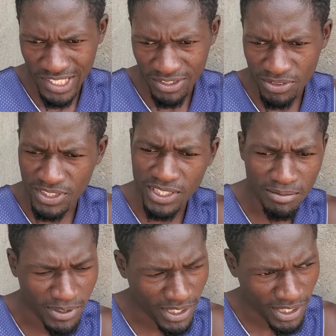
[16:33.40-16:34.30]
don't tell
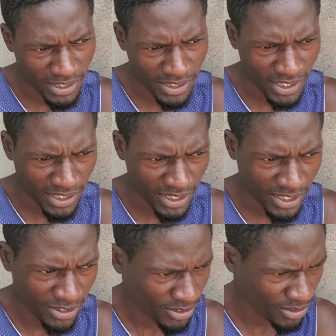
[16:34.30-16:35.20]
me that, like,
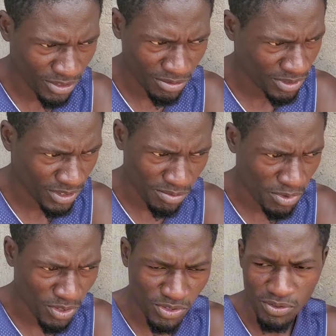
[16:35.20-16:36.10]
it's
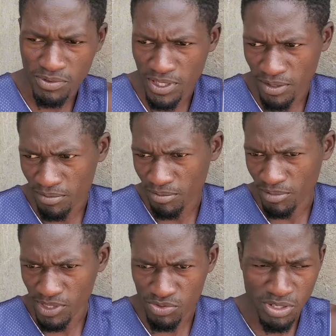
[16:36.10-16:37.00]
because of them,
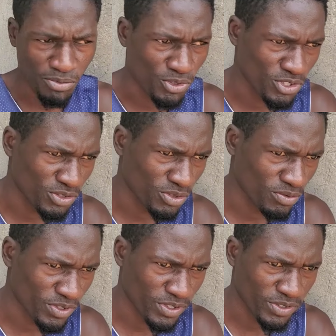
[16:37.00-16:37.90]
that's why I'm watching your
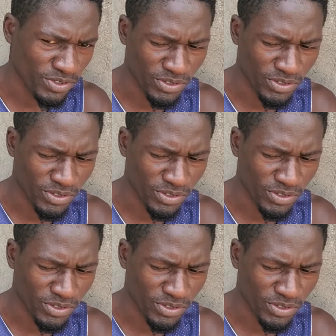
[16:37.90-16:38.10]
video.